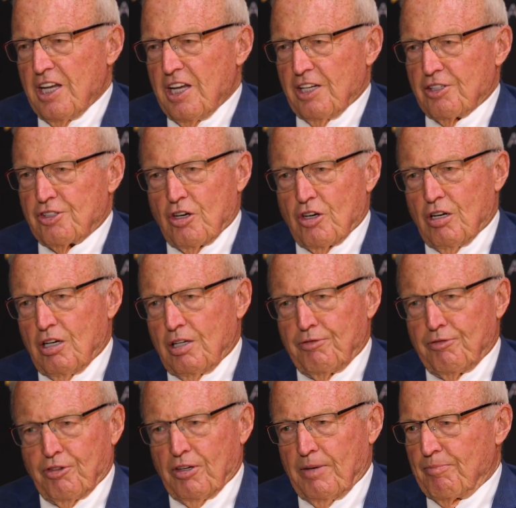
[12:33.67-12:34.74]
It's gone
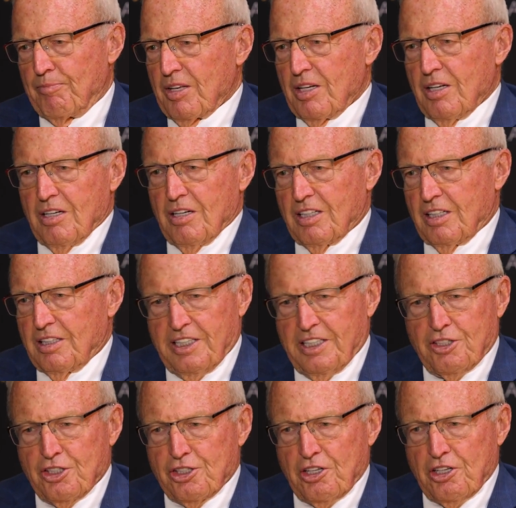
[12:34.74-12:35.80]
from,
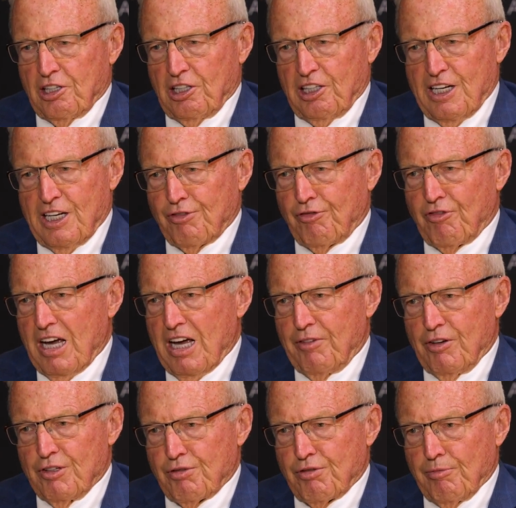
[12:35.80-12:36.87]
just in the last 5
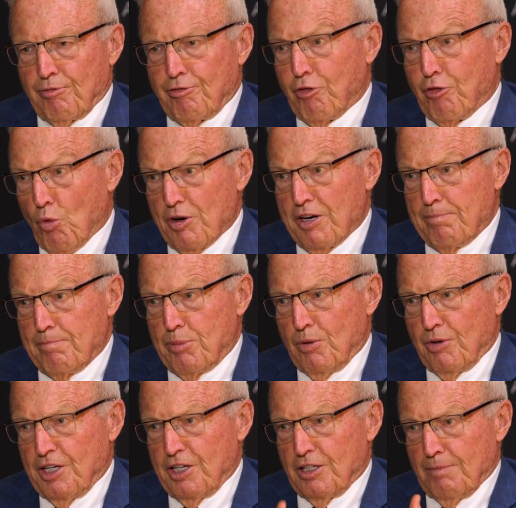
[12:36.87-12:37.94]
years, from $40
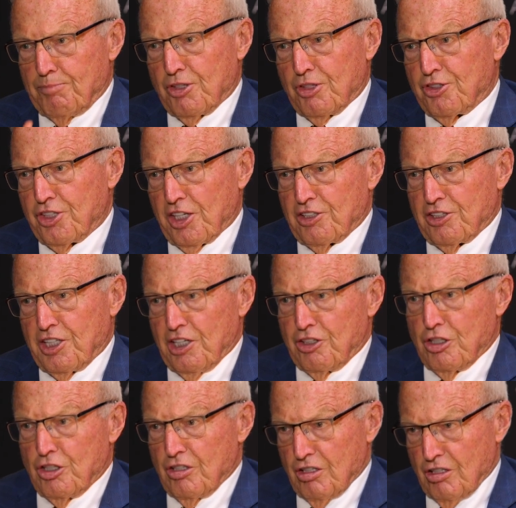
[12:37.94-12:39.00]
billion up to
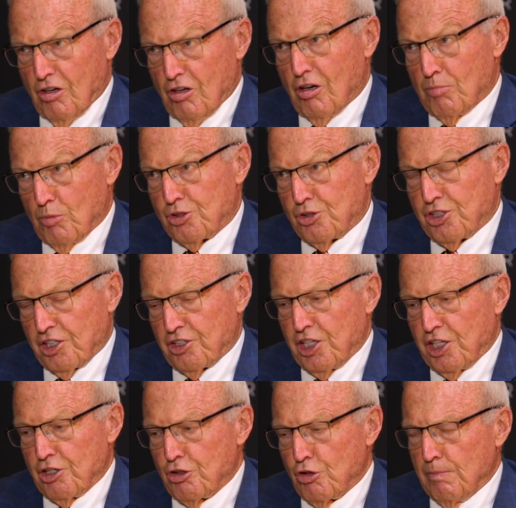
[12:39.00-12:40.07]
almost
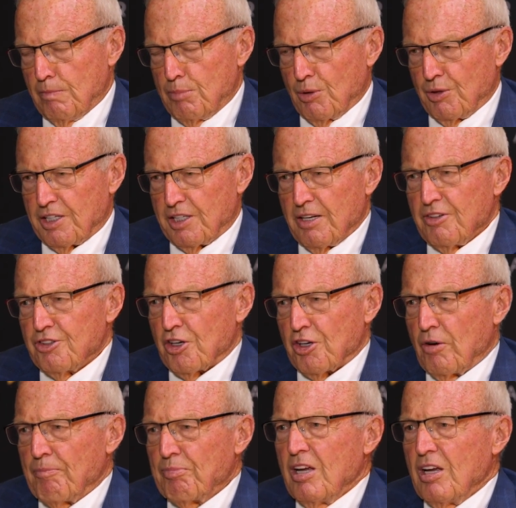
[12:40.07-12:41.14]
$62 billion.
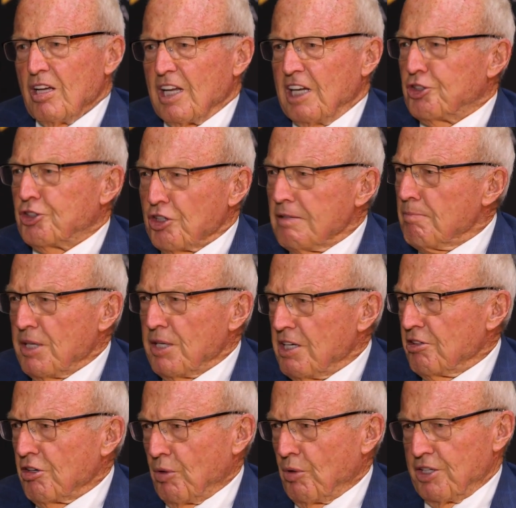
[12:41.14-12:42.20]
So it shouldn't be
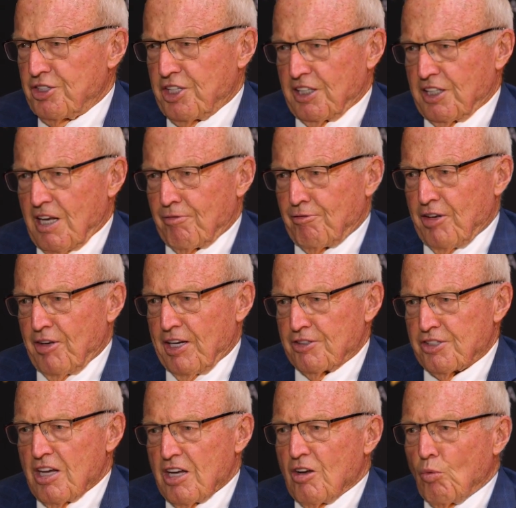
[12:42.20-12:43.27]
increasing that
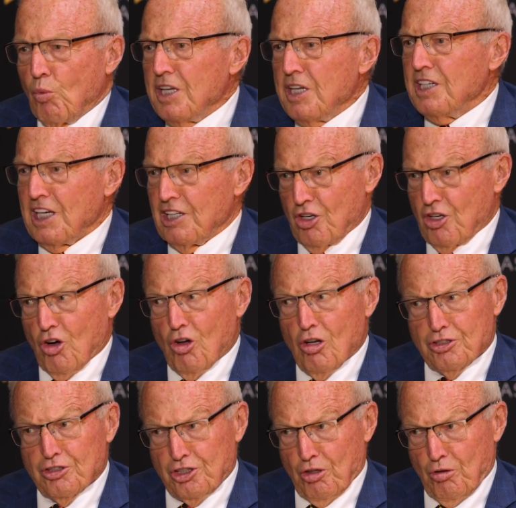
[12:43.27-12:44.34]
fast. We need to
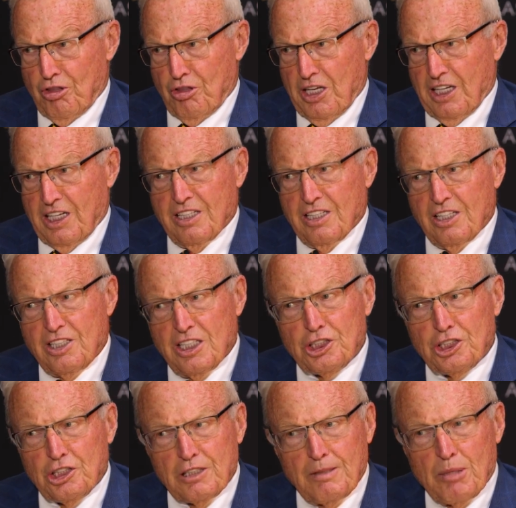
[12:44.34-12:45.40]
also think, in
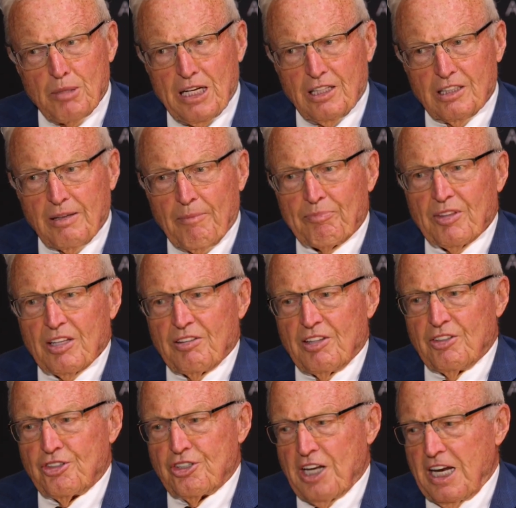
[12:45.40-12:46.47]
addition about the
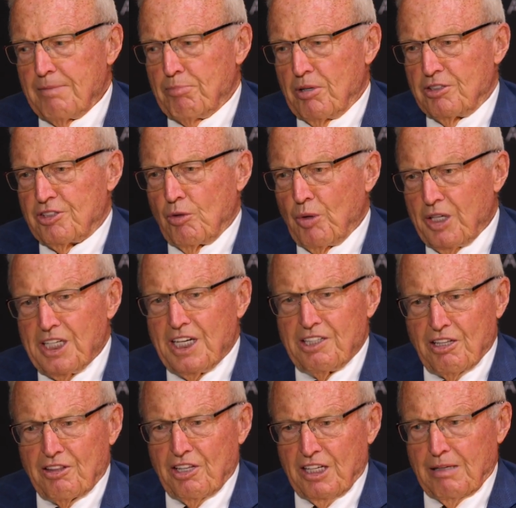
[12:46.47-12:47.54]
state budget, we need
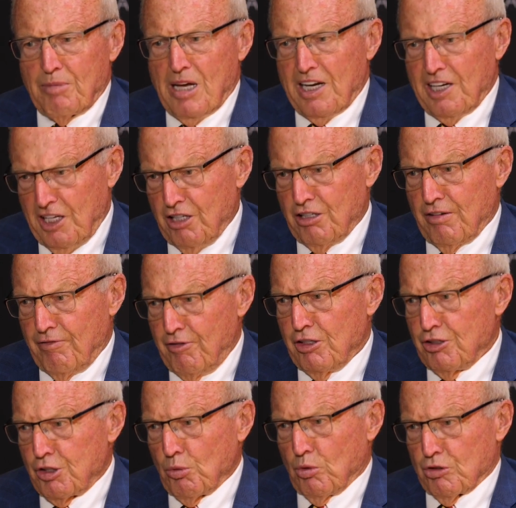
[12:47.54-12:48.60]
to think about
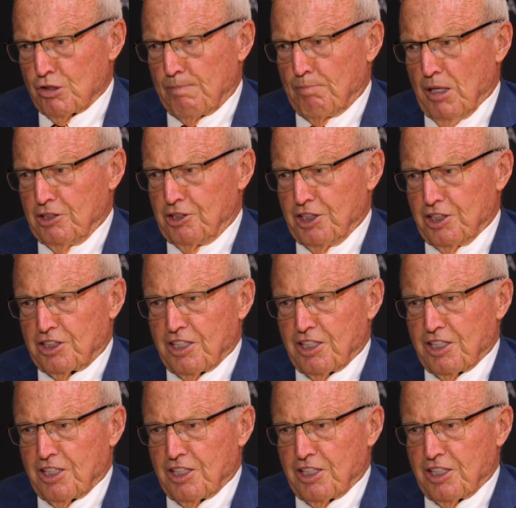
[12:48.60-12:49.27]
individuals' budgets.